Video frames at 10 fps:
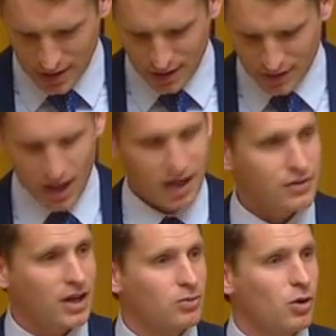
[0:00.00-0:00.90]
At the heart
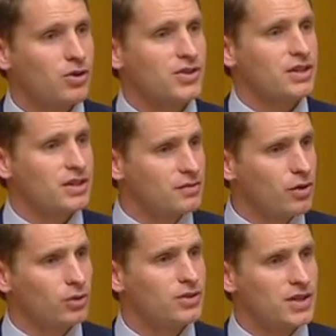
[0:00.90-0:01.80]
of our democracy is the
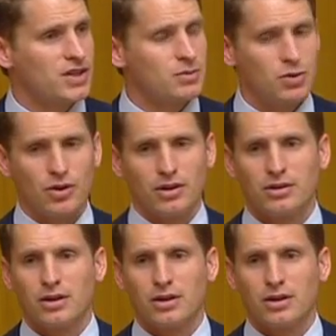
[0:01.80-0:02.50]
volunteer spirit.